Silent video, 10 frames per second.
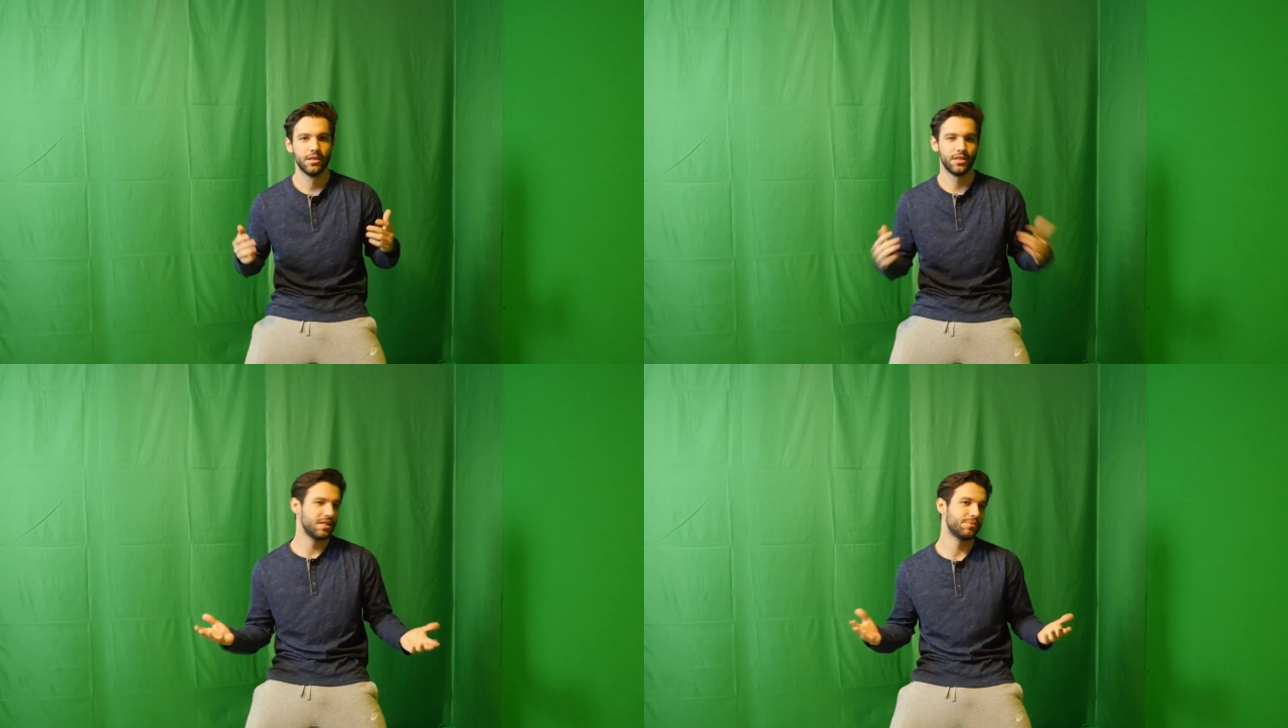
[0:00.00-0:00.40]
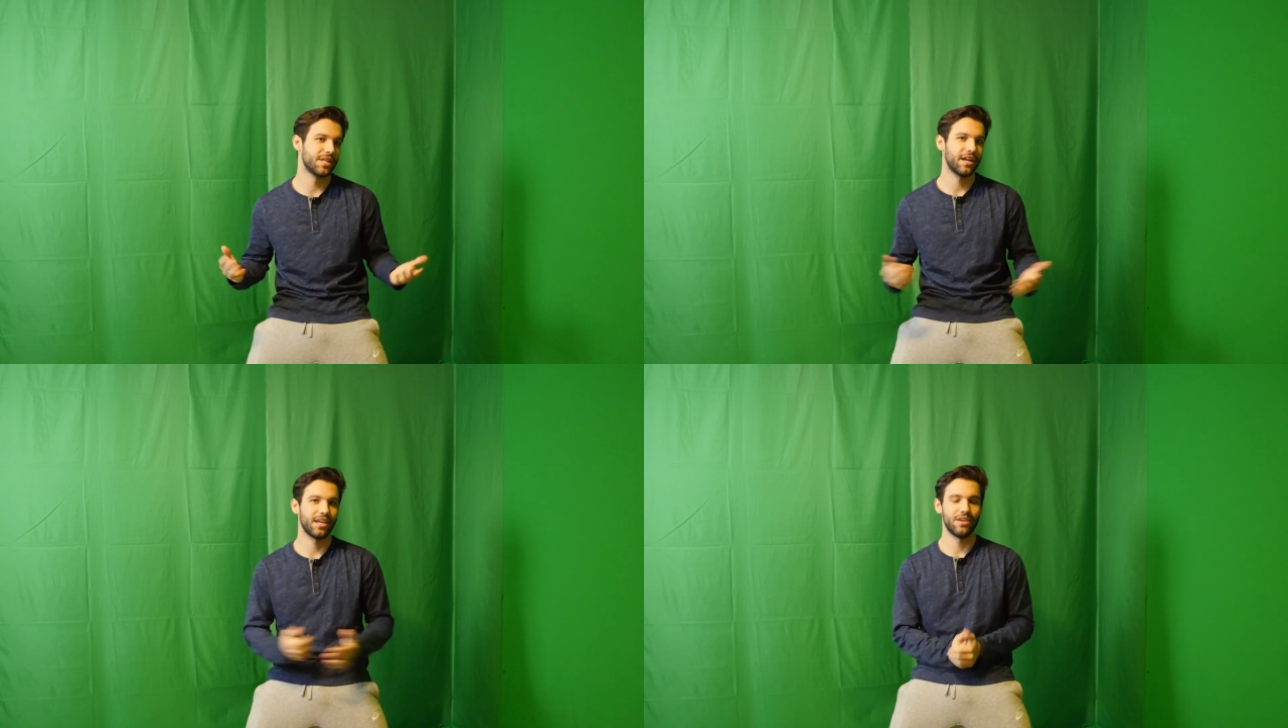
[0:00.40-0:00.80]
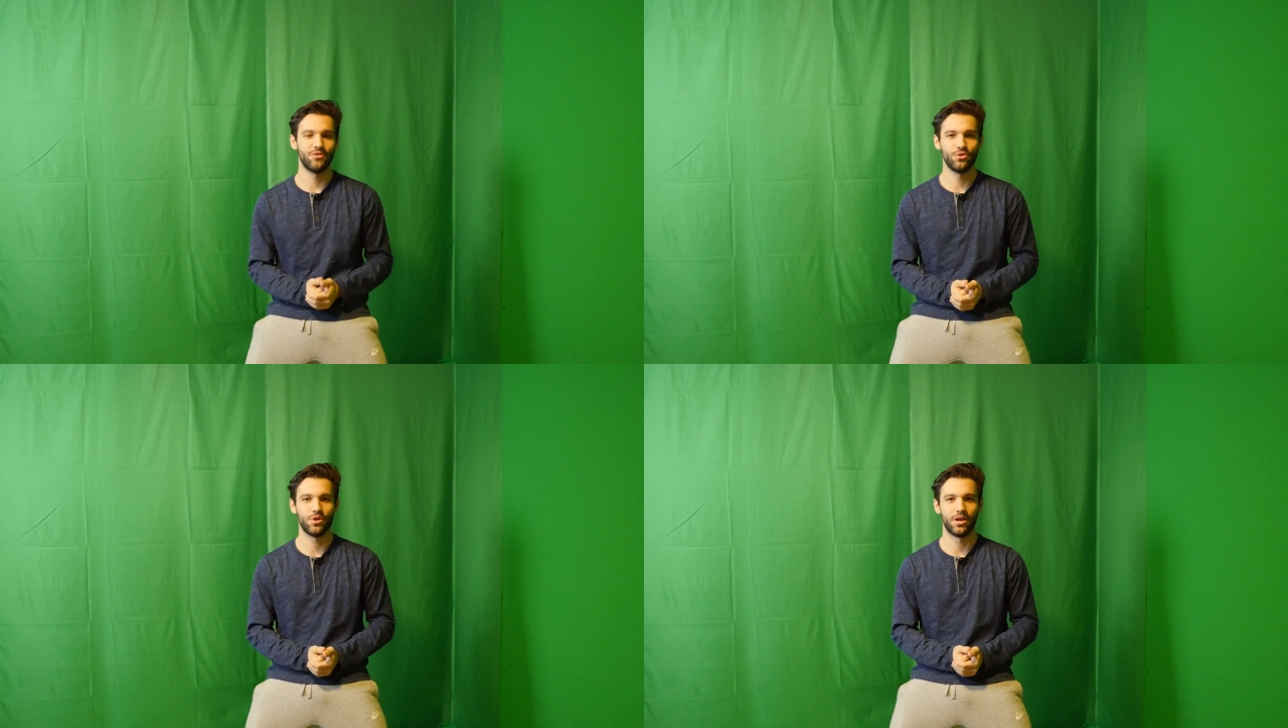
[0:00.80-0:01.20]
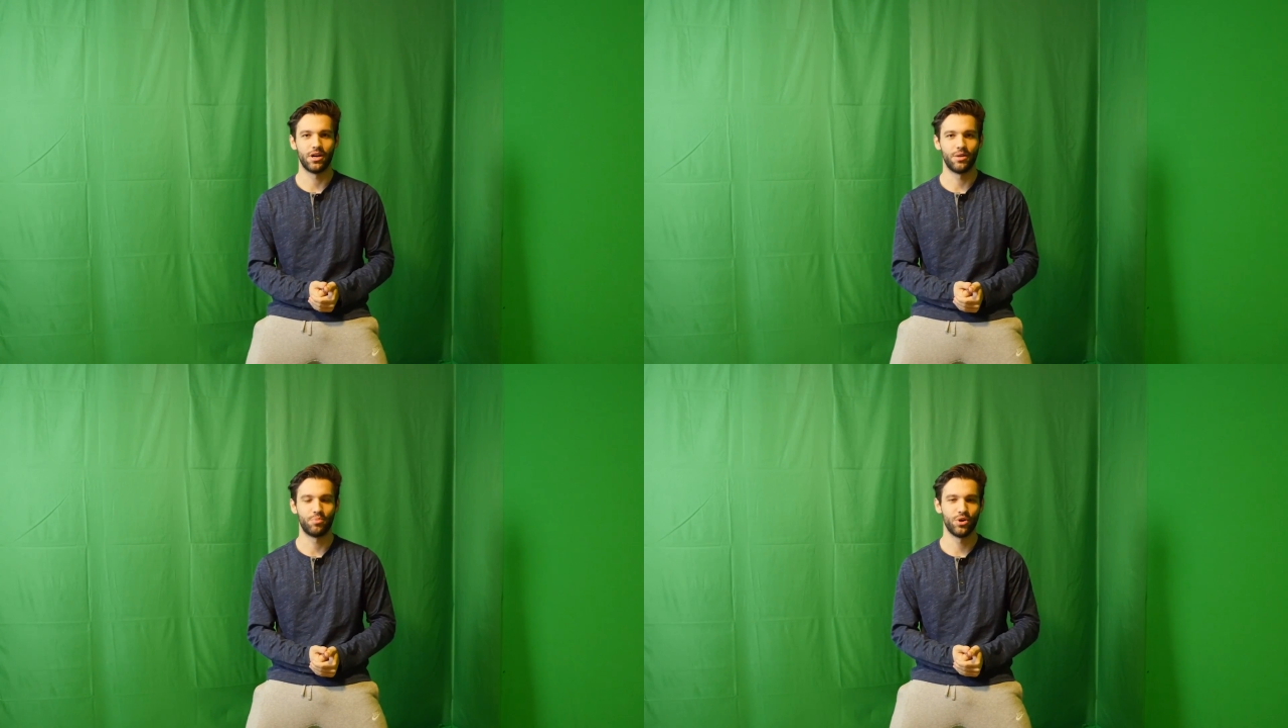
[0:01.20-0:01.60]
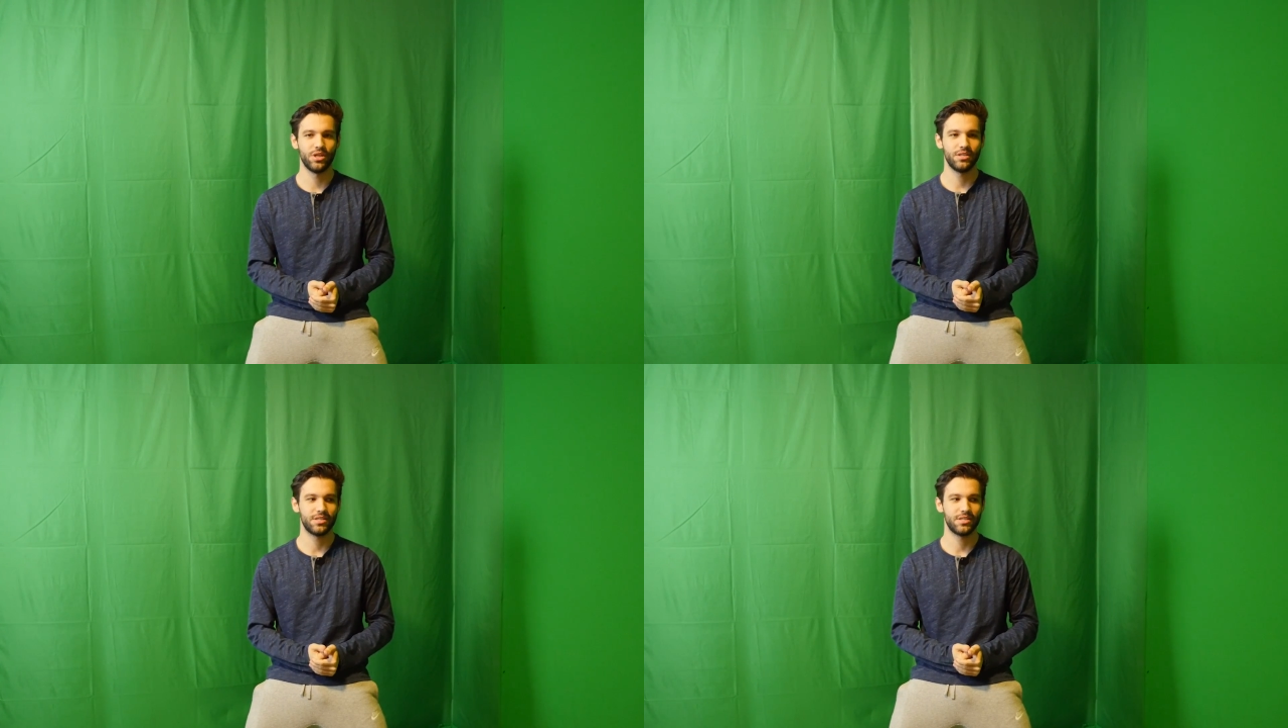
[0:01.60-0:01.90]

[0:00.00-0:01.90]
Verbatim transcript: the tips that I gave you are pretty